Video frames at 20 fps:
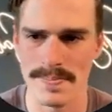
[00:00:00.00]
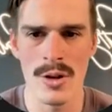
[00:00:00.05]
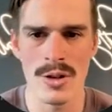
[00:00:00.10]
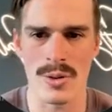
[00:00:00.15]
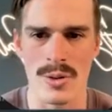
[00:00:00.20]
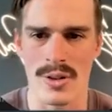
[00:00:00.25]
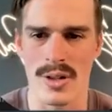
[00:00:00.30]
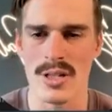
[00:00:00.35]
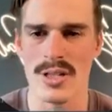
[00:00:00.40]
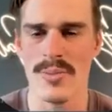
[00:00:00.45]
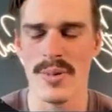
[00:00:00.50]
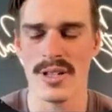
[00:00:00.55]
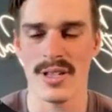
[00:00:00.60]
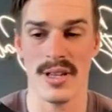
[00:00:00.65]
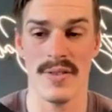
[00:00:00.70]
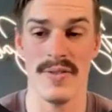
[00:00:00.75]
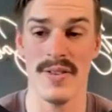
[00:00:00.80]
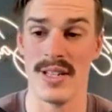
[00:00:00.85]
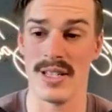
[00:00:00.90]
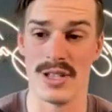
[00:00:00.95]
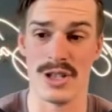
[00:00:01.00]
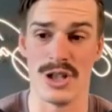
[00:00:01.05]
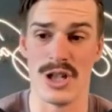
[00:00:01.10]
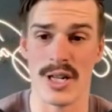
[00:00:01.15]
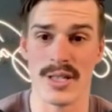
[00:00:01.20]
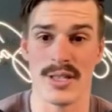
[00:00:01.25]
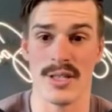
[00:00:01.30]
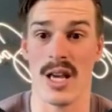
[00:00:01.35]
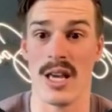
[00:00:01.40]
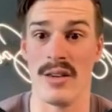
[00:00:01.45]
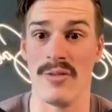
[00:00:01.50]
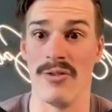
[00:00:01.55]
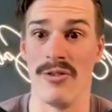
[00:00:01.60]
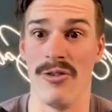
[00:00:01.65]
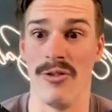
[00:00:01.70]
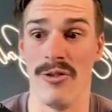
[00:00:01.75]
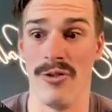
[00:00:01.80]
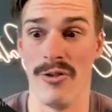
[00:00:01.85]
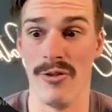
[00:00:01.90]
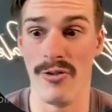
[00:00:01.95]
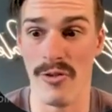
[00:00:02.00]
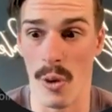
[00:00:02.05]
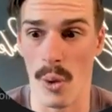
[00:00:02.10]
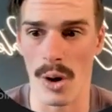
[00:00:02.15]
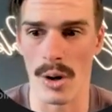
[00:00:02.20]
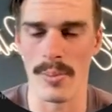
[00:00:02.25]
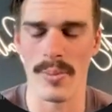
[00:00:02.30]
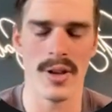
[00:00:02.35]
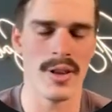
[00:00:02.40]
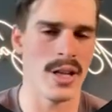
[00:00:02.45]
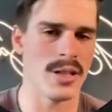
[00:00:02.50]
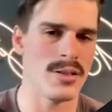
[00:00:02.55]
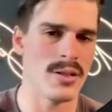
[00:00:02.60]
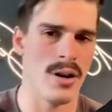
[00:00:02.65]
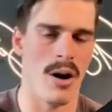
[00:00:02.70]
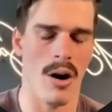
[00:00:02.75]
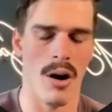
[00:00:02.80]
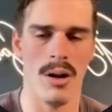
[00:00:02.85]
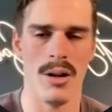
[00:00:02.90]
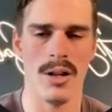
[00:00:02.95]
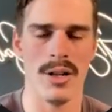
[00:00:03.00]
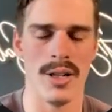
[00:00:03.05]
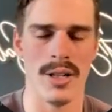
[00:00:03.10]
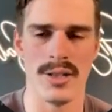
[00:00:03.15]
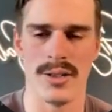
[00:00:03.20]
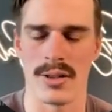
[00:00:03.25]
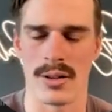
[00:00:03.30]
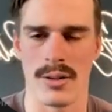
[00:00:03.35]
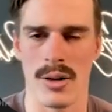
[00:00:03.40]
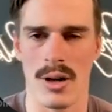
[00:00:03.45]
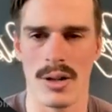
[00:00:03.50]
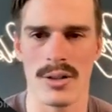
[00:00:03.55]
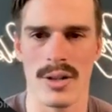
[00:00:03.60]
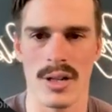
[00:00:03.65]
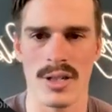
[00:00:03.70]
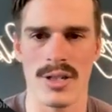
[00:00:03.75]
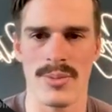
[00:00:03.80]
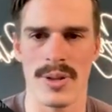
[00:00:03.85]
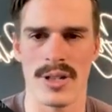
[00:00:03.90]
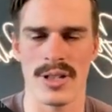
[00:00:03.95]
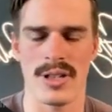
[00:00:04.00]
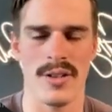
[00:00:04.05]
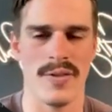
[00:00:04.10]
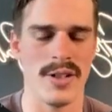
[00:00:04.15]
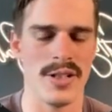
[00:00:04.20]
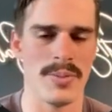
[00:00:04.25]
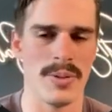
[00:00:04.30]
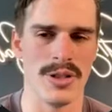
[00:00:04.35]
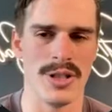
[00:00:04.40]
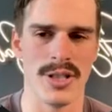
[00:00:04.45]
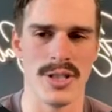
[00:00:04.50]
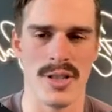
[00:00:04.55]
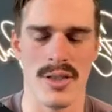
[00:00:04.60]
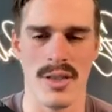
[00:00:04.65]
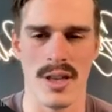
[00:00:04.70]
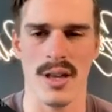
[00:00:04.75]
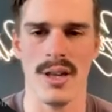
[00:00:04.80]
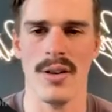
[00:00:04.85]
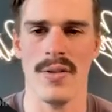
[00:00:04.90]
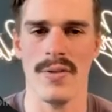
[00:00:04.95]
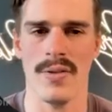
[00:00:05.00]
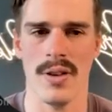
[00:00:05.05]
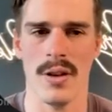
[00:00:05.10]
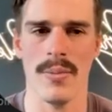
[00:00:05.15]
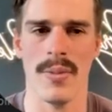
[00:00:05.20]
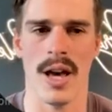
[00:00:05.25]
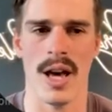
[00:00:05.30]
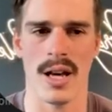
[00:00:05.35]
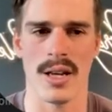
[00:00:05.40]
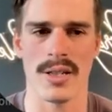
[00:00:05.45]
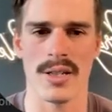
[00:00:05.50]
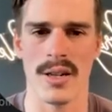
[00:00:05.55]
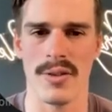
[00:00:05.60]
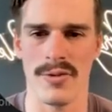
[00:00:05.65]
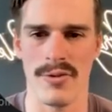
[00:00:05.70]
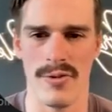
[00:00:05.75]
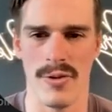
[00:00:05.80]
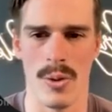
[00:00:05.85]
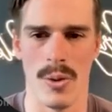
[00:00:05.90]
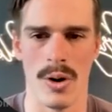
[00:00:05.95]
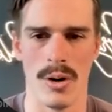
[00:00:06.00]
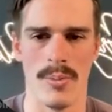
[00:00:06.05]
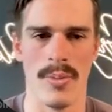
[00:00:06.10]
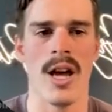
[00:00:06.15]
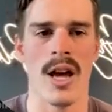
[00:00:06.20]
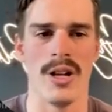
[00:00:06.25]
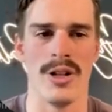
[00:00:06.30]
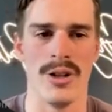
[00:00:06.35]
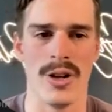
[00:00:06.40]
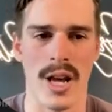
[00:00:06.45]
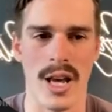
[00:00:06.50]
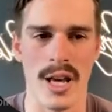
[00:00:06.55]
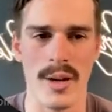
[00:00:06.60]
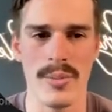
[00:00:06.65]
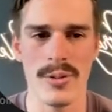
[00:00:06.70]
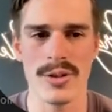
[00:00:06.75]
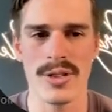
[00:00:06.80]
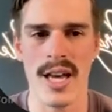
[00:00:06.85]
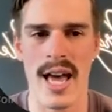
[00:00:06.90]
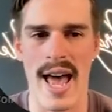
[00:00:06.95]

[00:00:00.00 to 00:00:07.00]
So a custom activity is just a form. That's all it is. They're called custom activities, but just think of them as a form, and you're able to